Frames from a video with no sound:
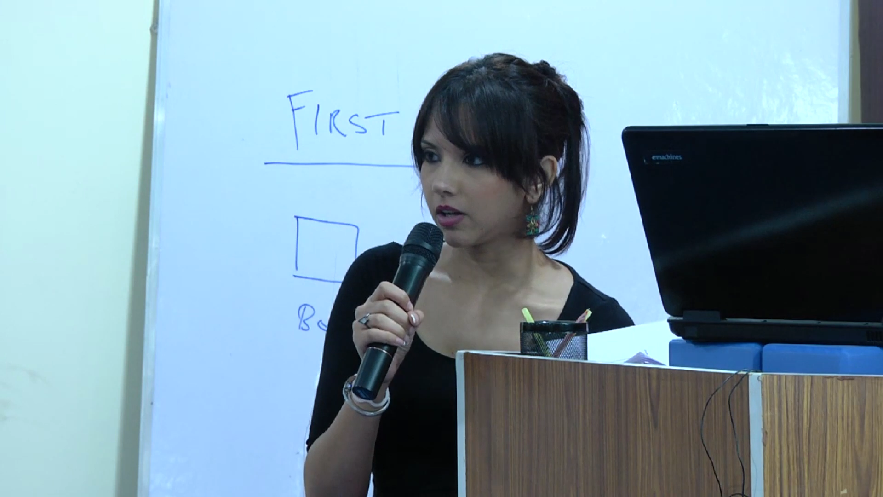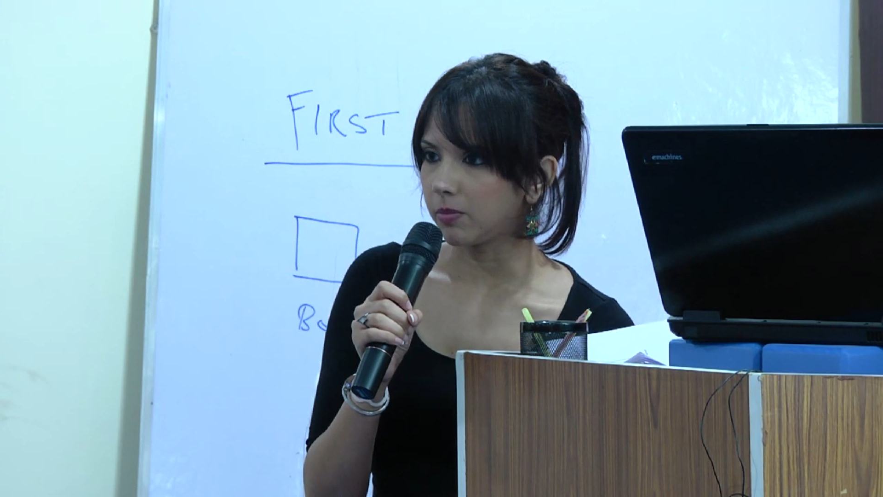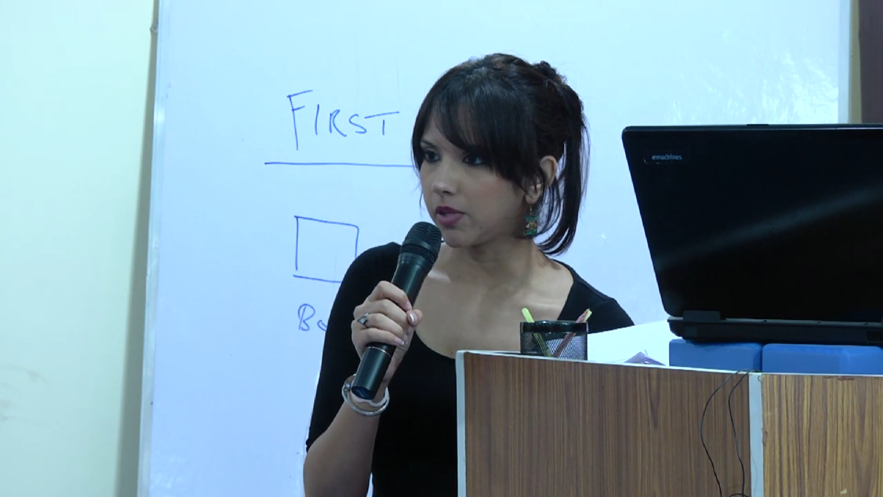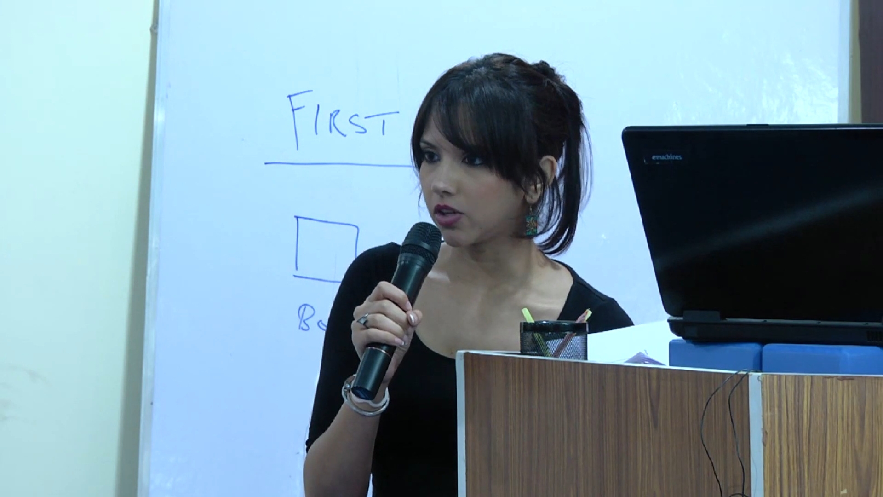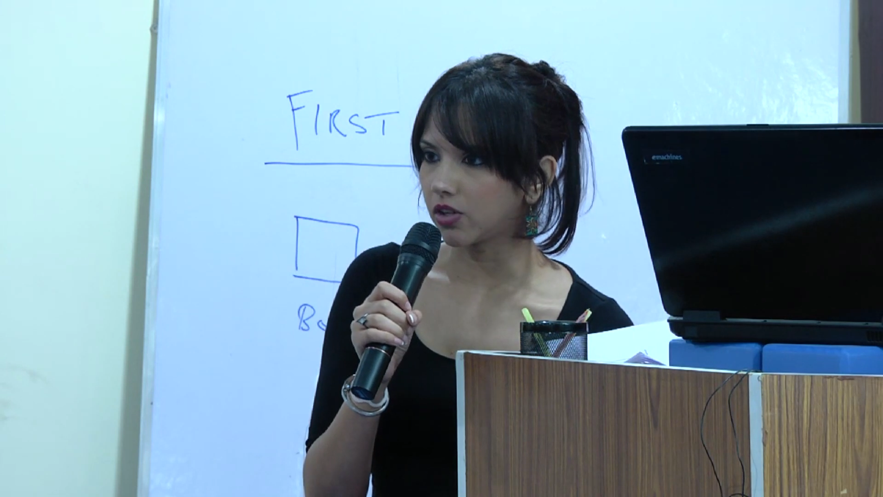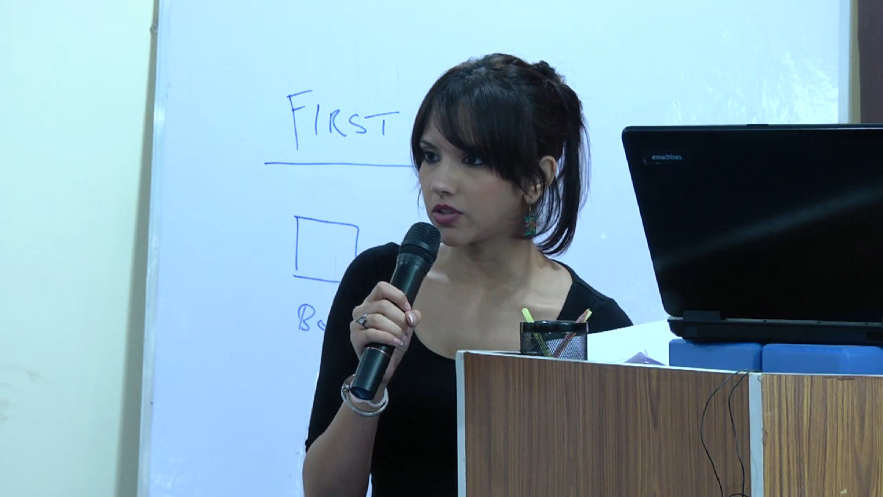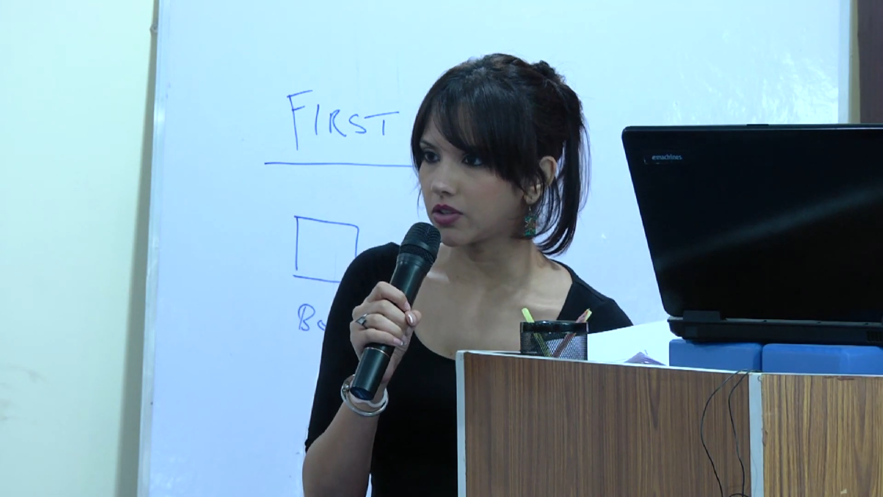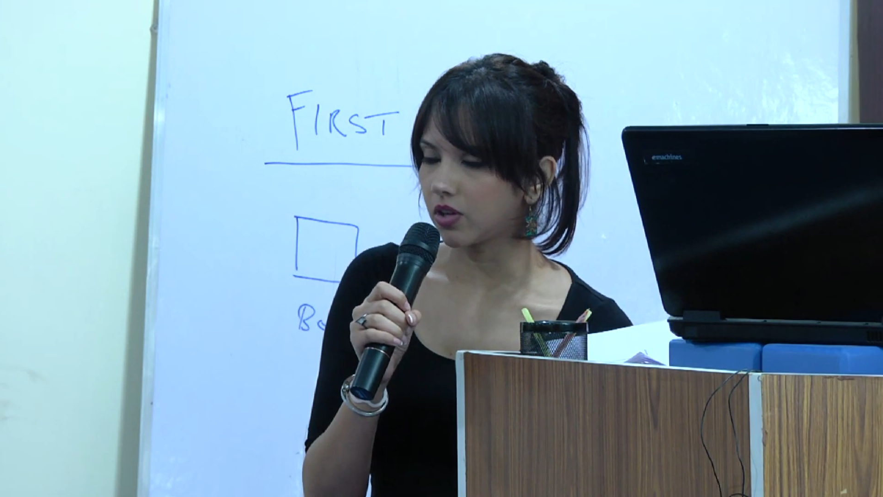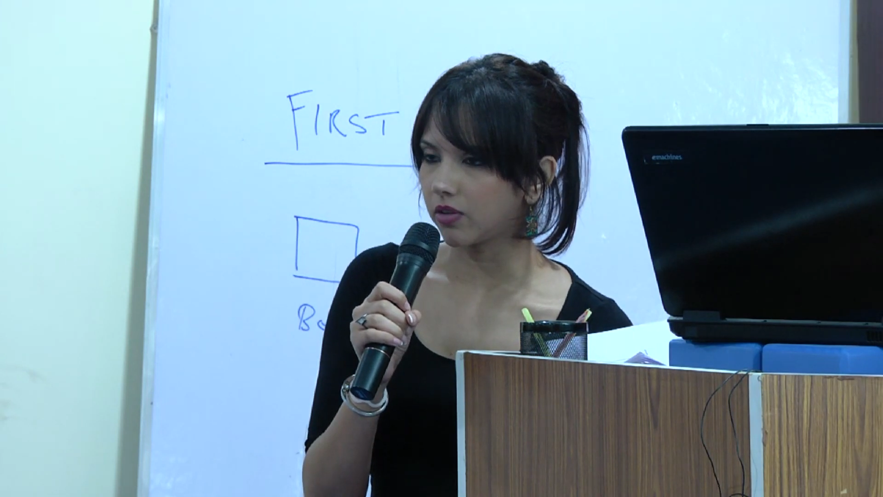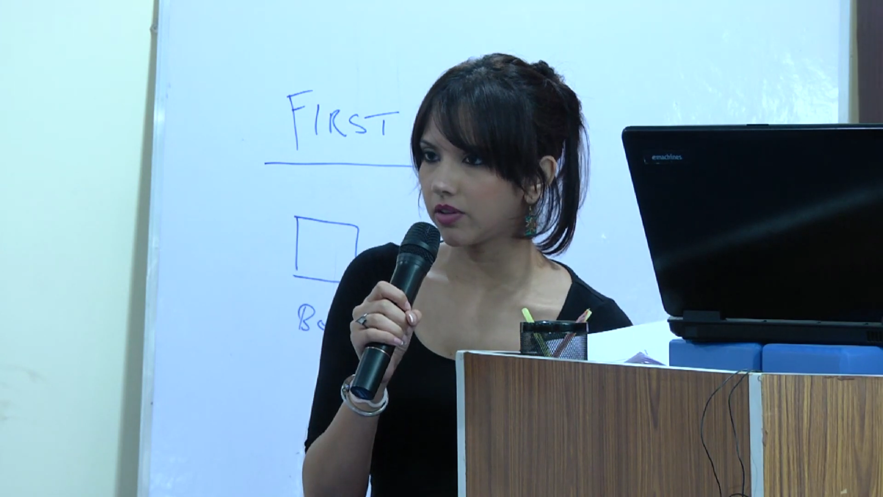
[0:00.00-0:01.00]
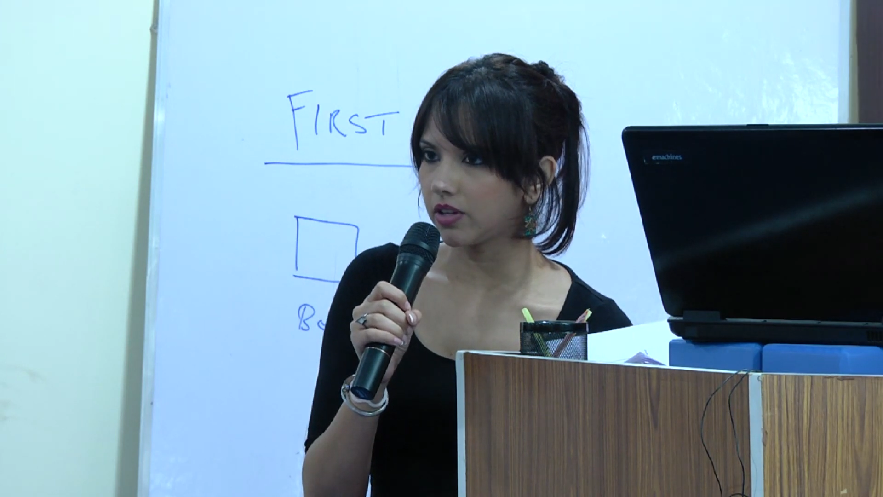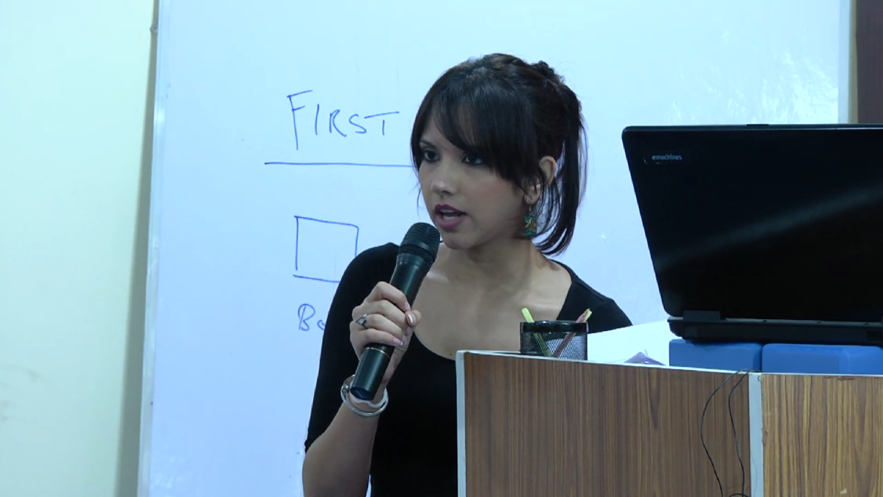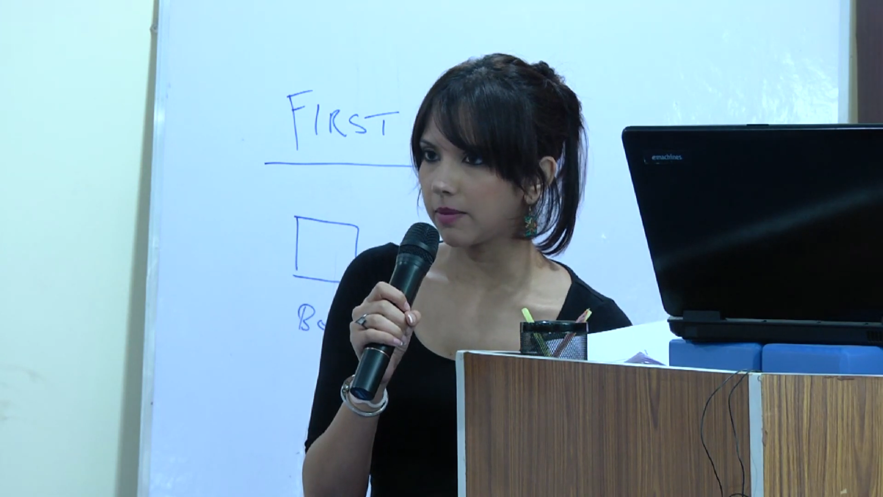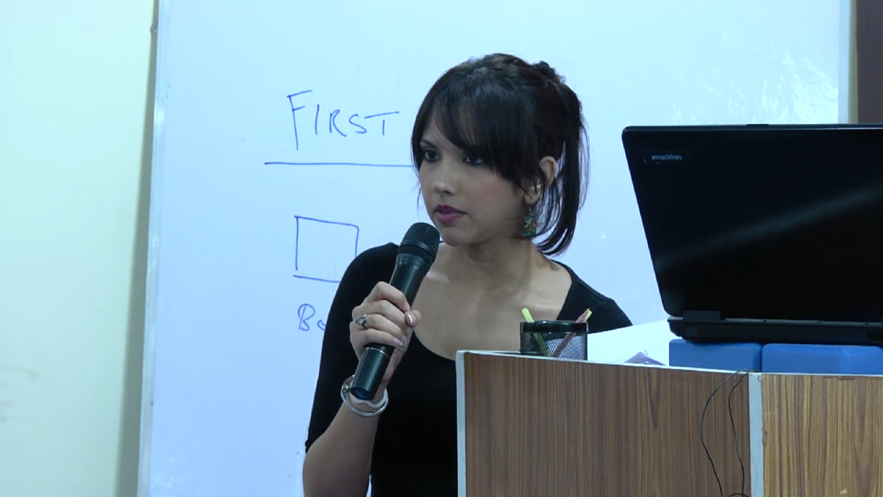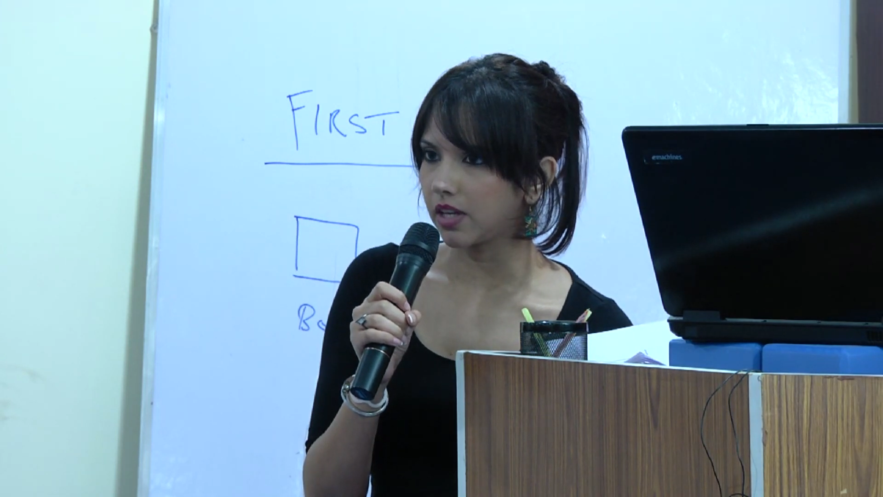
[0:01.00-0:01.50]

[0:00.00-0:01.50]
um, because a lot of the time